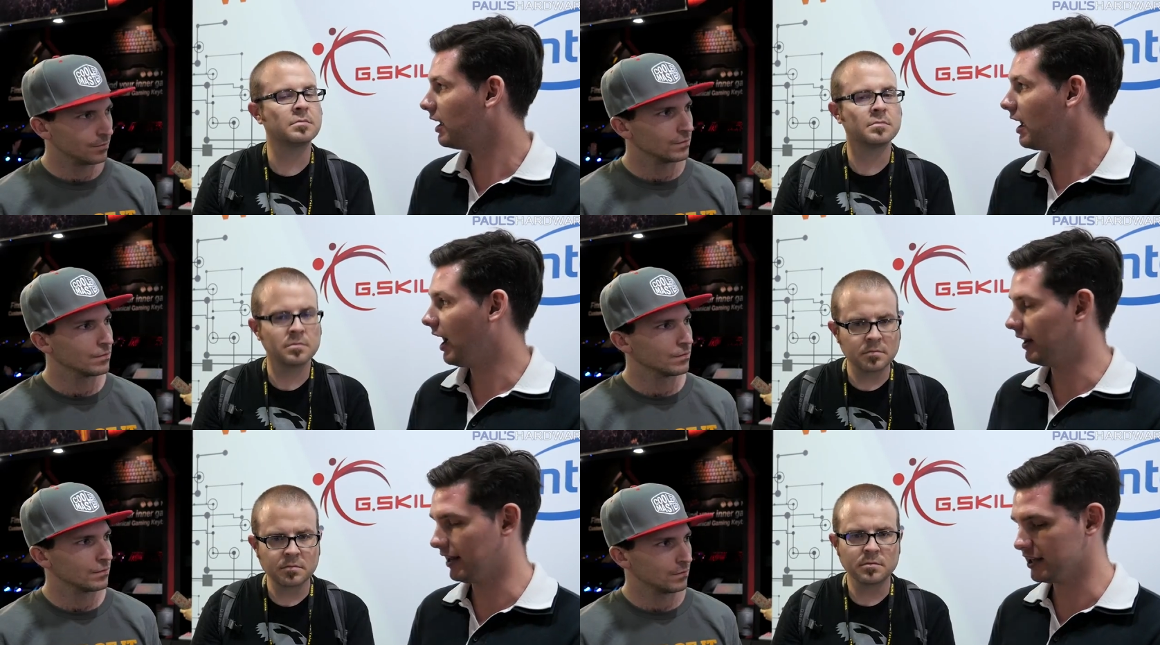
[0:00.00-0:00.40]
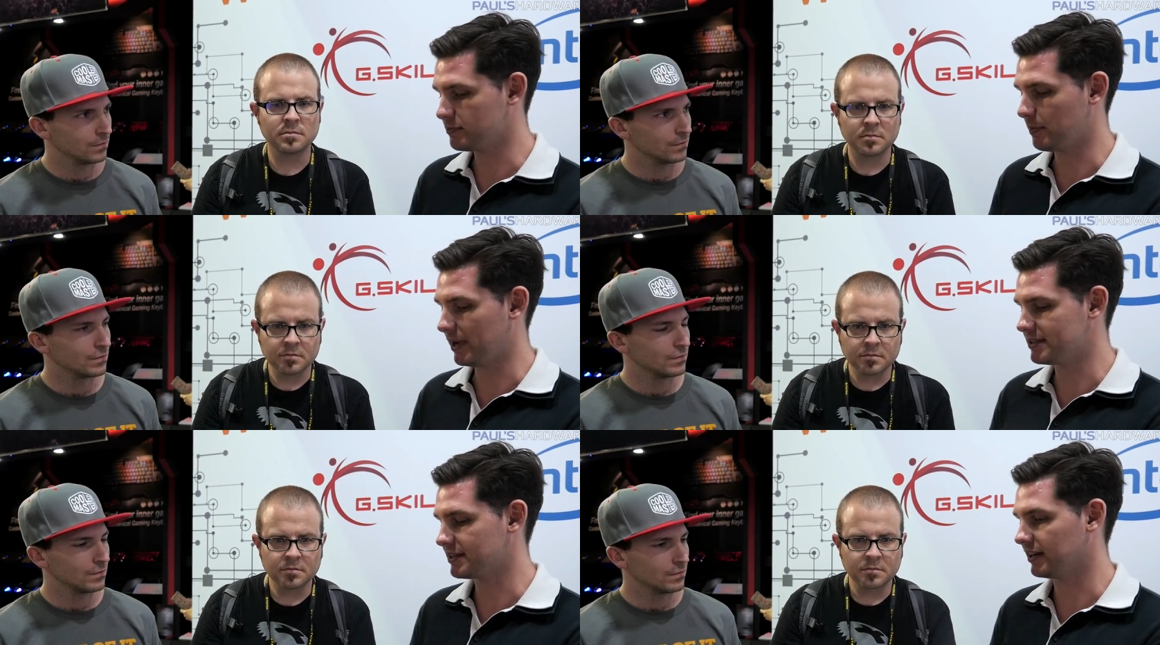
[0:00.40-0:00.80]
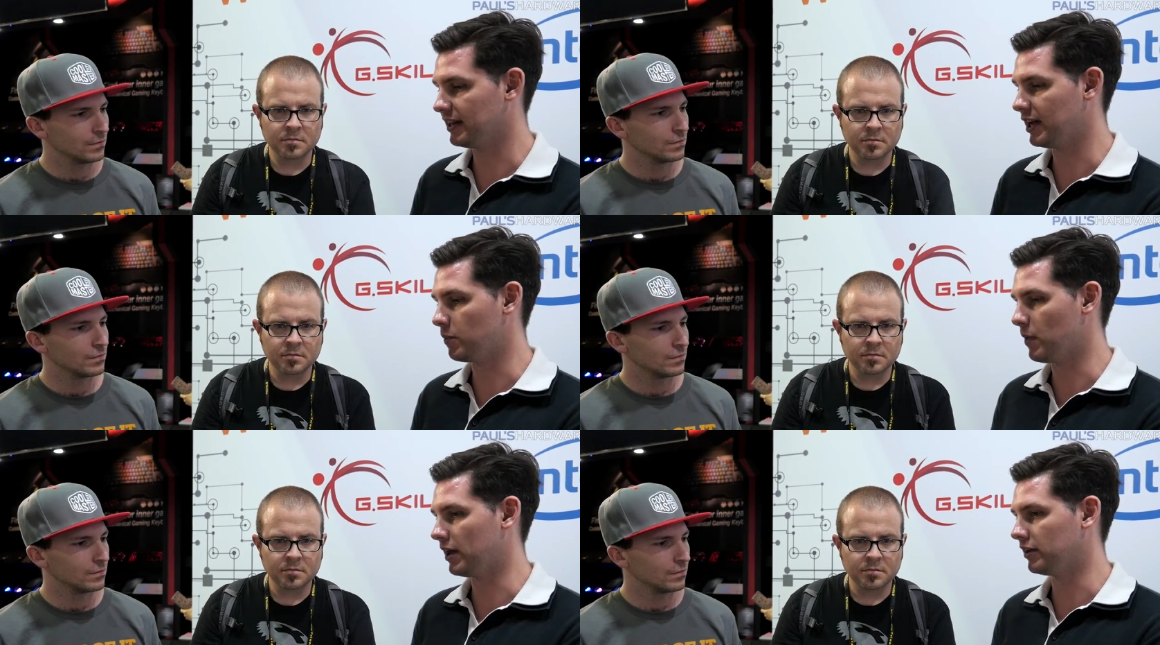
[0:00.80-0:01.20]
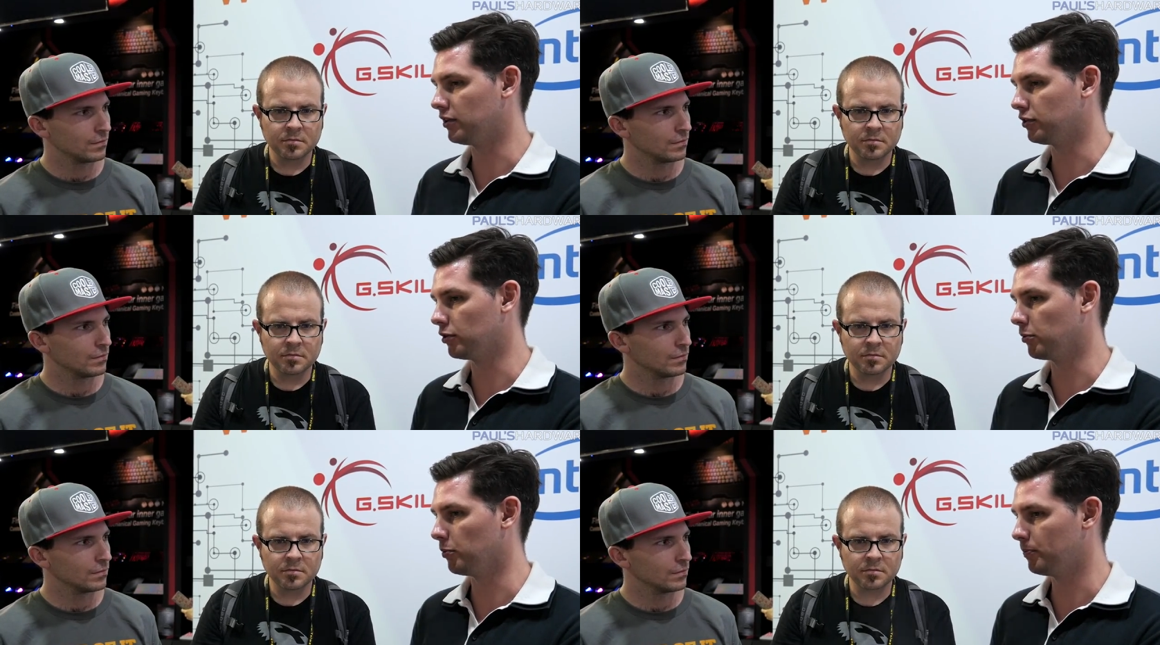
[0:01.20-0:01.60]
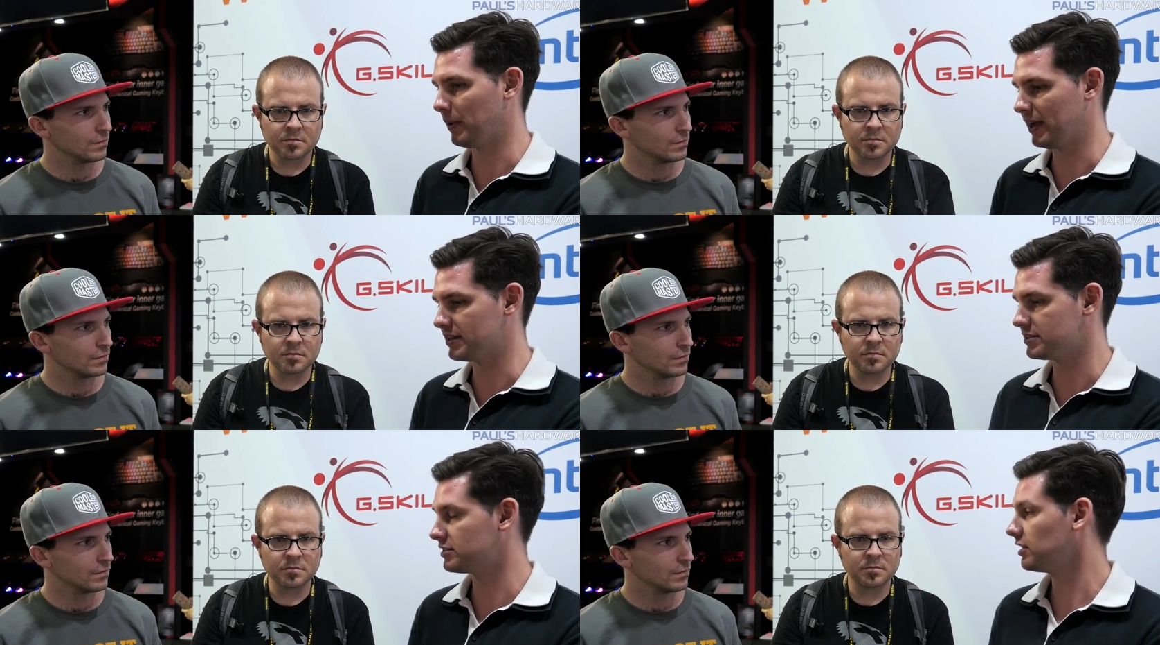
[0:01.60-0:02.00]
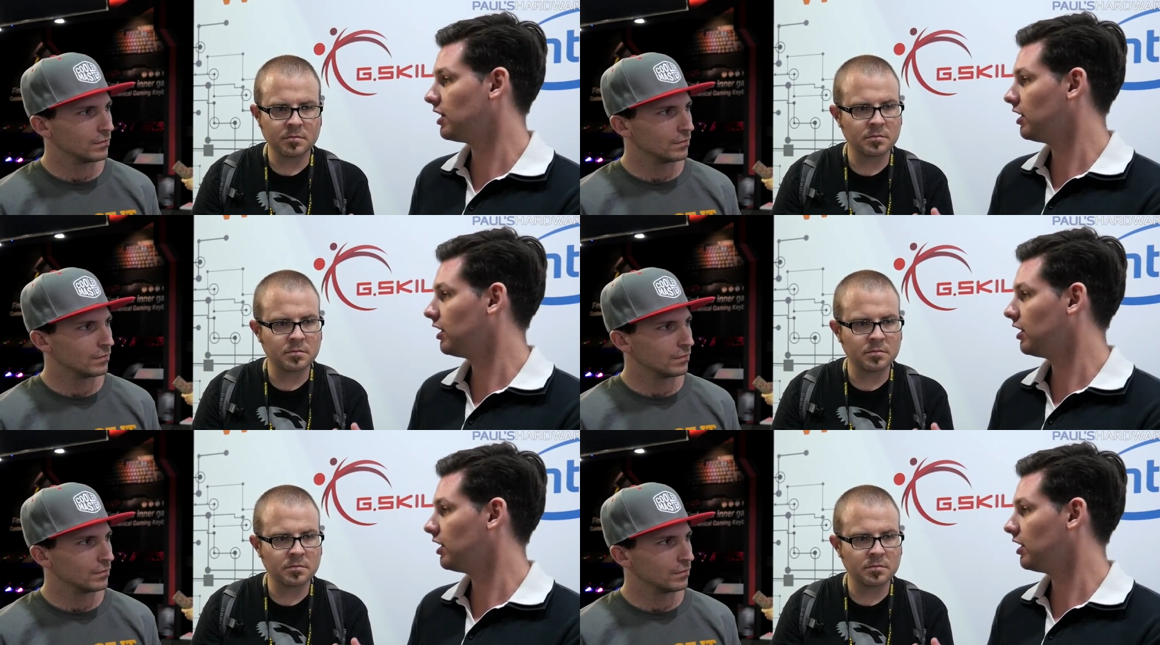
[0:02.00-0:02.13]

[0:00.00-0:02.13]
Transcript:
Speaker 1: And that's basically when the thermal paste